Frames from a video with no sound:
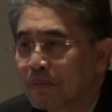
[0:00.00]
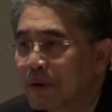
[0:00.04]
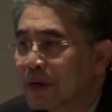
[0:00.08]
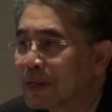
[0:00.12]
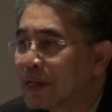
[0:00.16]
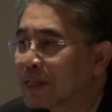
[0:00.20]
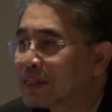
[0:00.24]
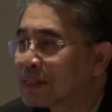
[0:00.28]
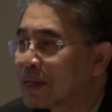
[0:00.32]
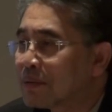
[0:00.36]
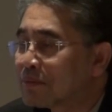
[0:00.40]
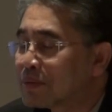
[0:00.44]

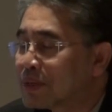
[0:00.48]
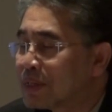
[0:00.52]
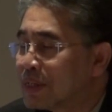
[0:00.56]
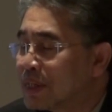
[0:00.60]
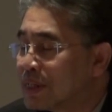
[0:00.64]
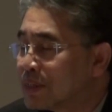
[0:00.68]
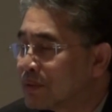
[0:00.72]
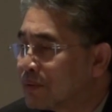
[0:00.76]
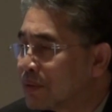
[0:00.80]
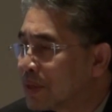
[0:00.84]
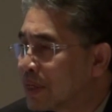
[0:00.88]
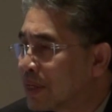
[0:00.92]
by the
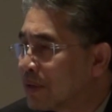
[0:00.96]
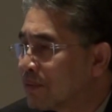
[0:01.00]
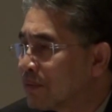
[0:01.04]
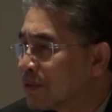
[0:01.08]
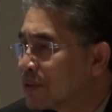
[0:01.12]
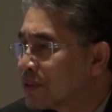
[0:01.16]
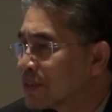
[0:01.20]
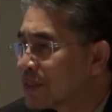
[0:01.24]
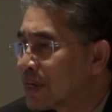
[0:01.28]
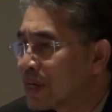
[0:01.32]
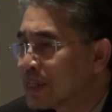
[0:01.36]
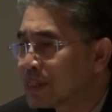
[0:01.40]
subsidies we
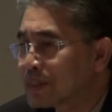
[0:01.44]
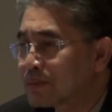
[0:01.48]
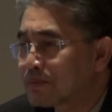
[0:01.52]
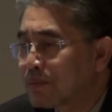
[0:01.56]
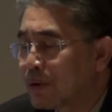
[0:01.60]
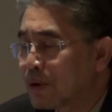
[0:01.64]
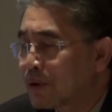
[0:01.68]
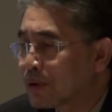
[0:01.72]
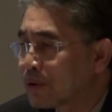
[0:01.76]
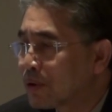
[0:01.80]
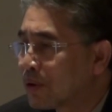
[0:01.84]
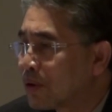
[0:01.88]
give on
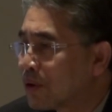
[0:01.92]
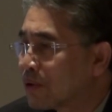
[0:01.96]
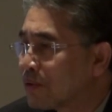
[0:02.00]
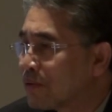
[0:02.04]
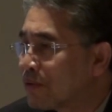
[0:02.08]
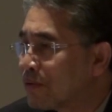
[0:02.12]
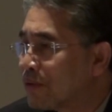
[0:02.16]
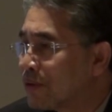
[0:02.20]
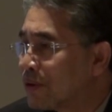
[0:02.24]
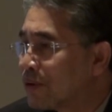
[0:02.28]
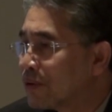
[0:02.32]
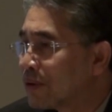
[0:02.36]
transport,
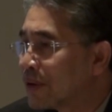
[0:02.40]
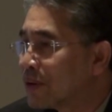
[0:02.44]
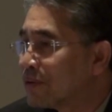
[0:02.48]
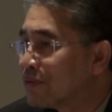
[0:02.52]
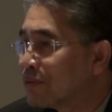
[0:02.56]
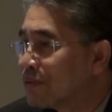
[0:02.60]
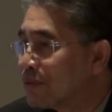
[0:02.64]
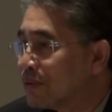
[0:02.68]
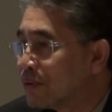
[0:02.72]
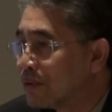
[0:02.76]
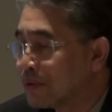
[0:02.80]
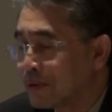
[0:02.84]
on fuel
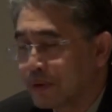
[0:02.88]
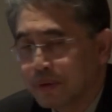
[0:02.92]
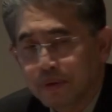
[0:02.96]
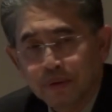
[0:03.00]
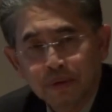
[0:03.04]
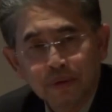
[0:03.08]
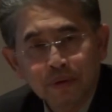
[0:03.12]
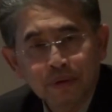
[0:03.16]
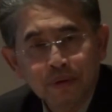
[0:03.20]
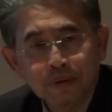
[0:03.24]
and food.